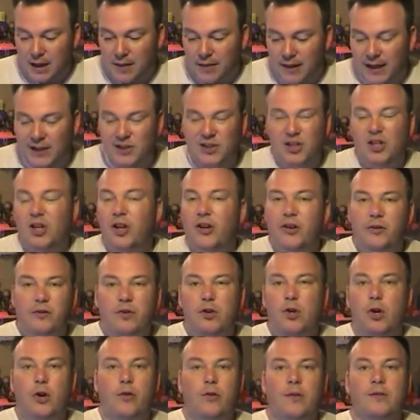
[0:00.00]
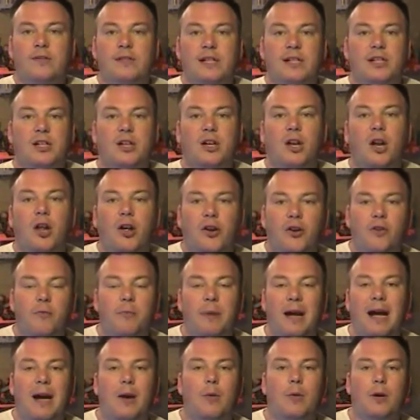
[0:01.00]
That's a lot of current, that's a lot
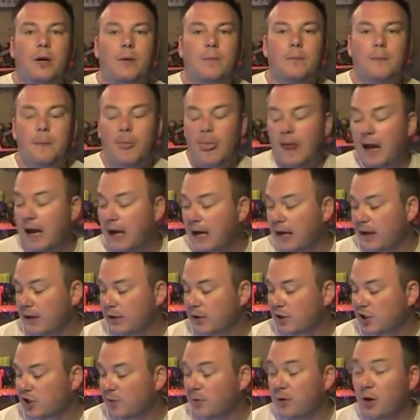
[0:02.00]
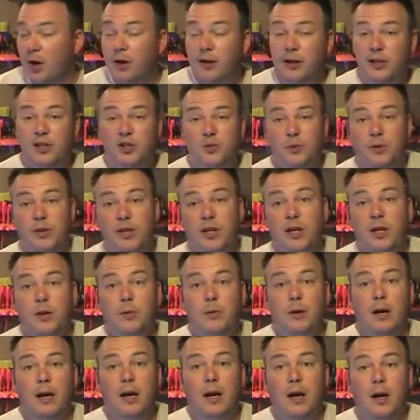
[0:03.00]
of power. And to be honest with
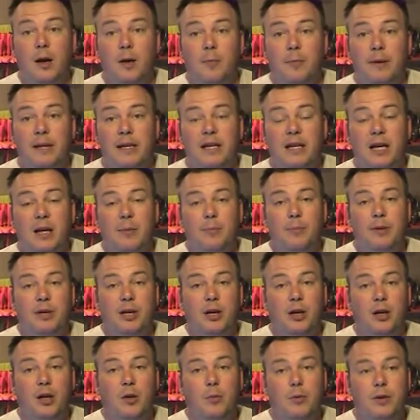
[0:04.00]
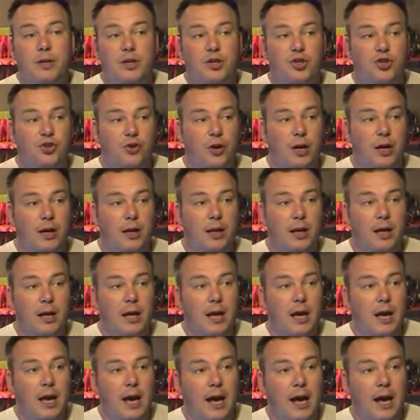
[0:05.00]
you, uh, I've been camping a lot with this trailer